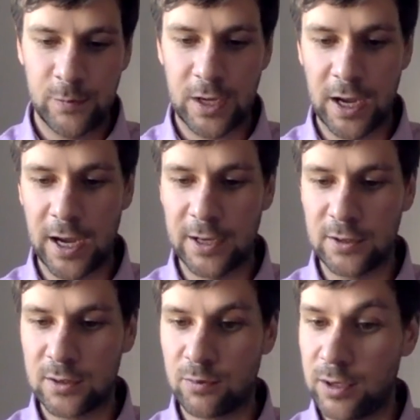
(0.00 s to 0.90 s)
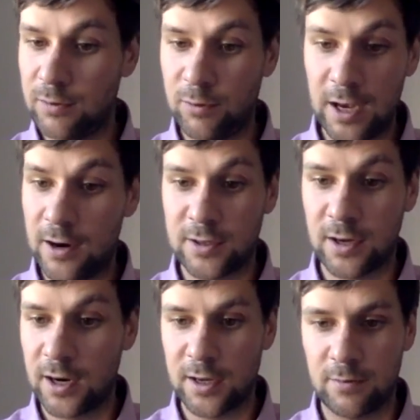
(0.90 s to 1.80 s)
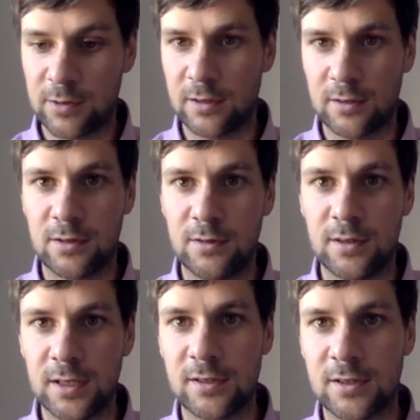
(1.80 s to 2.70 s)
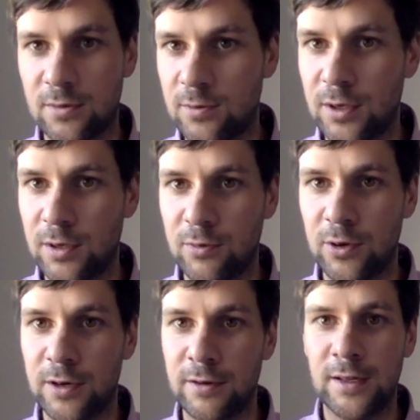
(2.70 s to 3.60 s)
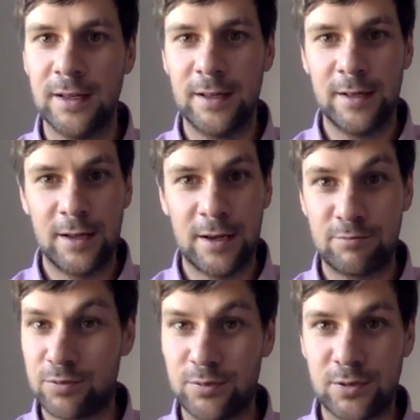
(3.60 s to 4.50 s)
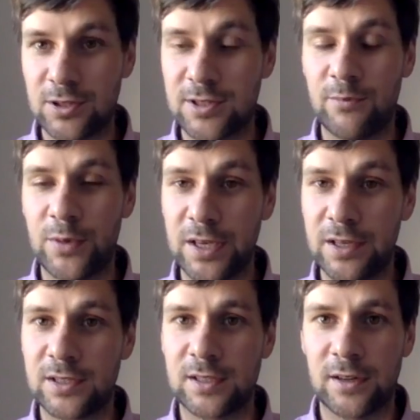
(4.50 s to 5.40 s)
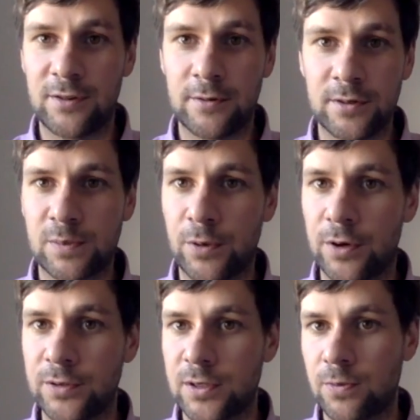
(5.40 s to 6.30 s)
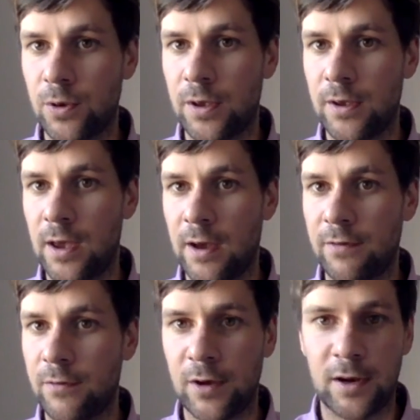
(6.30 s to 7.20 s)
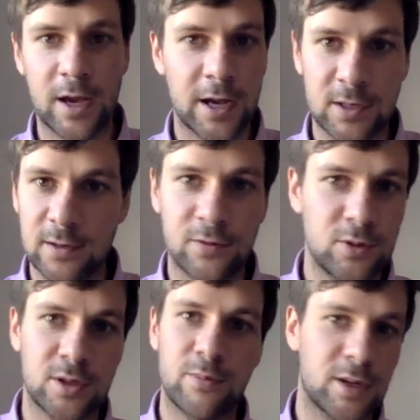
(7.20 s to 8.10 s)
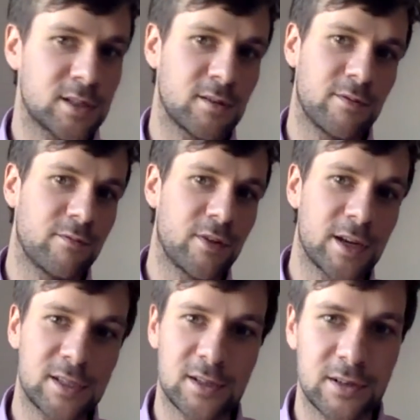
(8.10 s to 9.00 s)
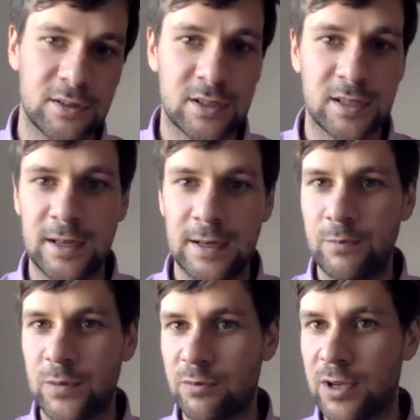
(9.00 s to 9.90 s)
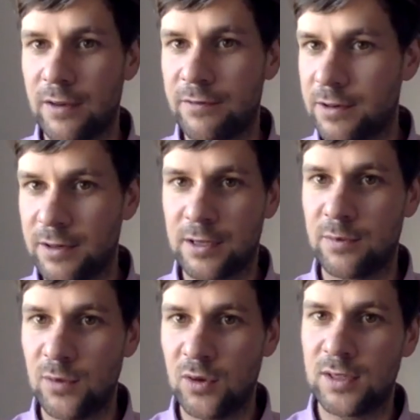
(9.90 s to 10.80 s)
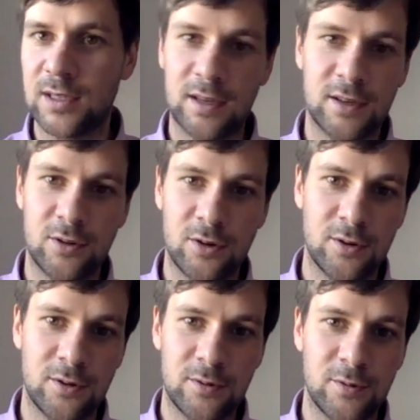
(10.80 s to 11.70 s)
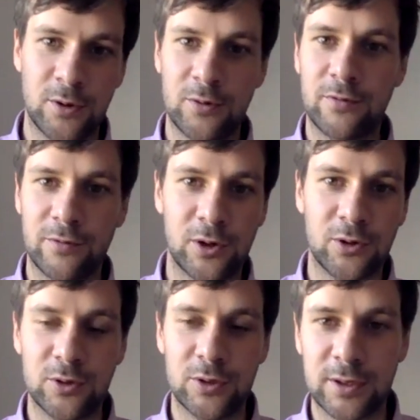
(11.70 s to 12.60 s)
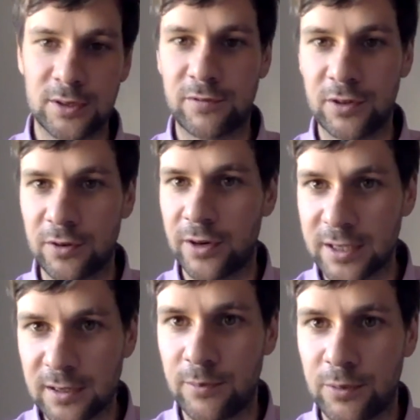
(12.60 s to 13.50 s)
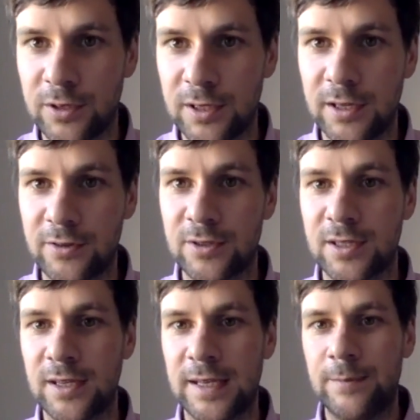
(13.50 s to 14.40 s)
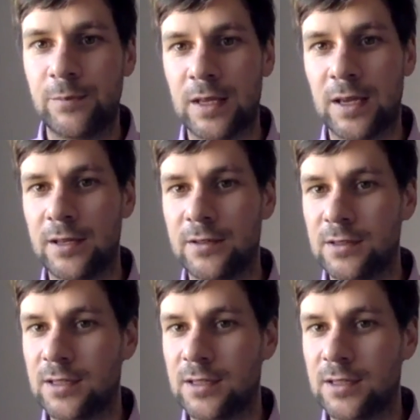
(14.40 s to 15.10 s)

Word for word: And we we hit our target within two days. So we were just amazed at the response. We have a very active user base of investors. We have a great community who, you know, following us for the last couple of years and